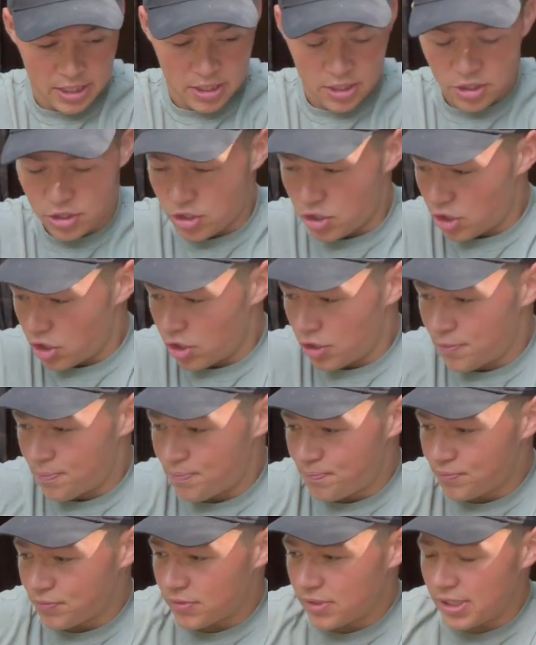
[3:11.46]
So
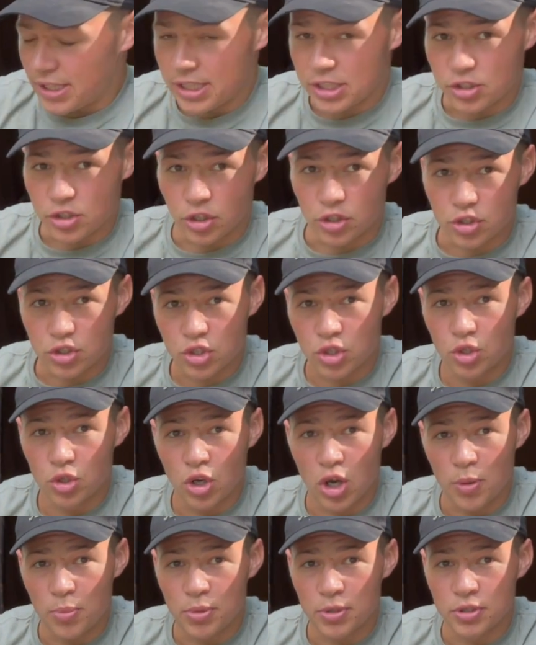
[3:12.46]
it's got 2
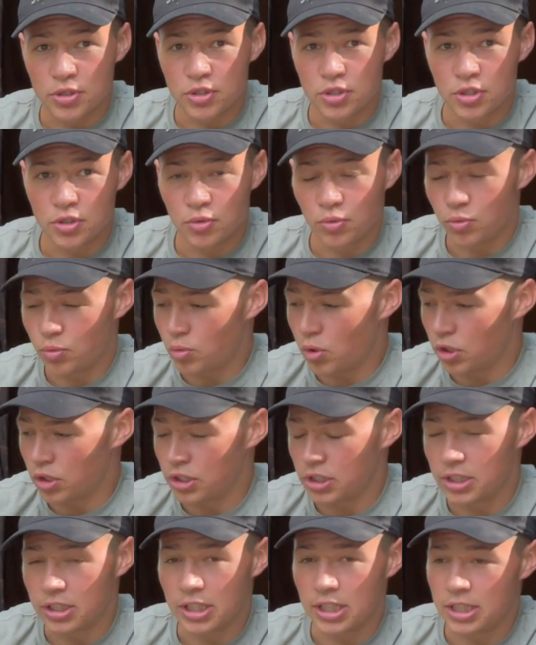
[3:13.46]
hoppers, one
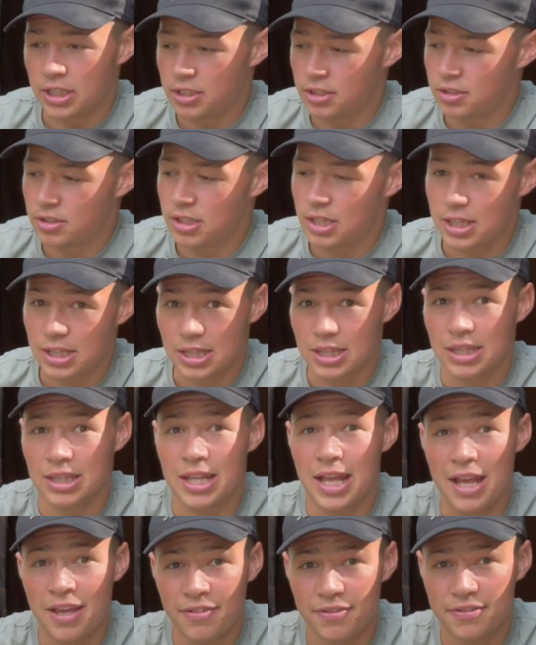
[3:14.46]
on the
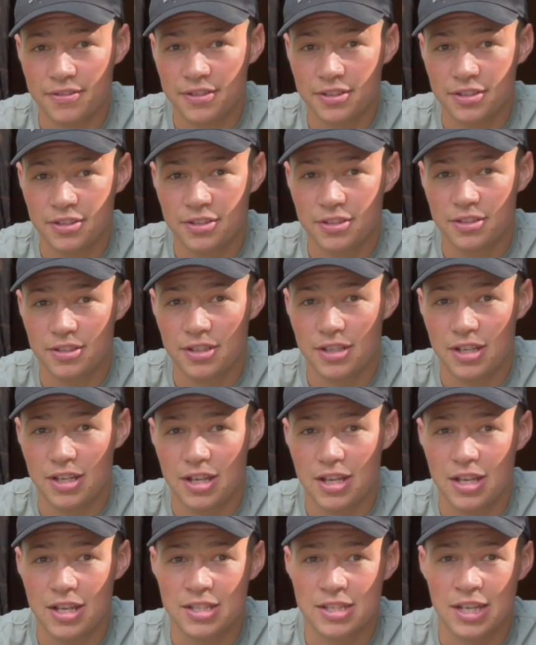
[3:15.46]
left
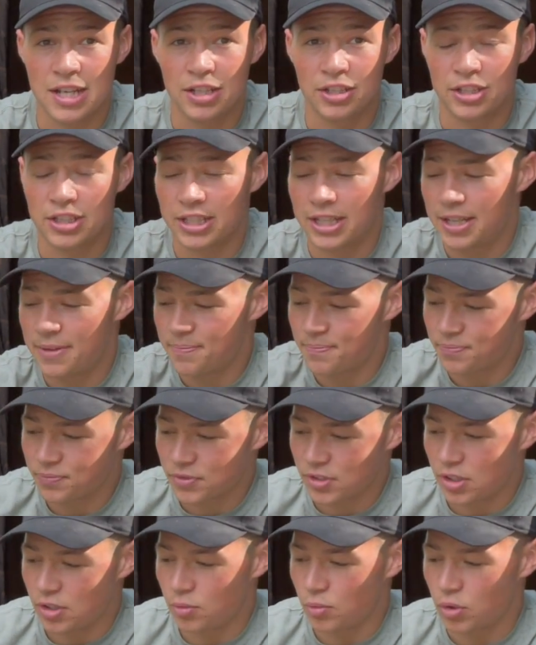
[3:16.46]
as I look at it,
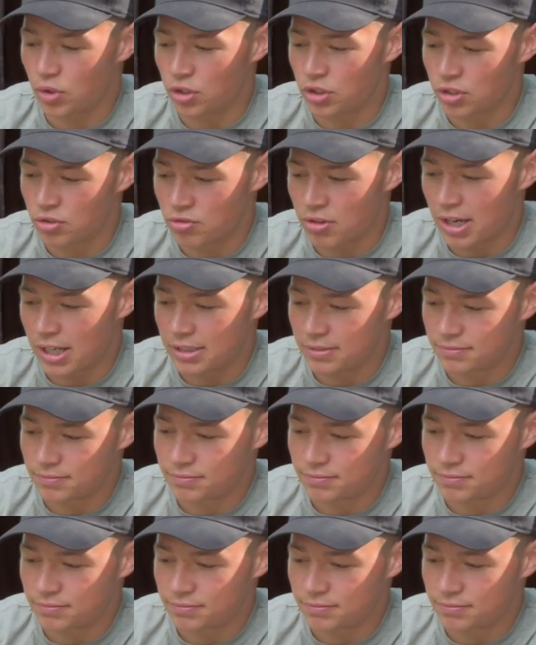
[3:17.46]
and one on the right.